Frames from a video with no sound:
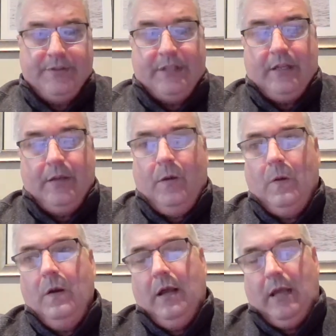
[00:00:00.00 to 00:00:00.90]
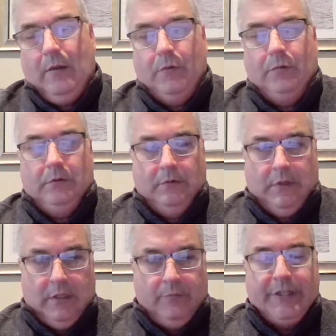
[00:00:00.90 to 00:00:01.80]
a CEO. I will
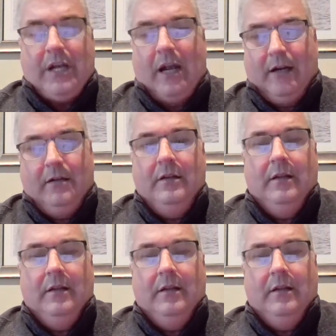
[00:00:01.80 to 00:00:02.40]
uh, retire.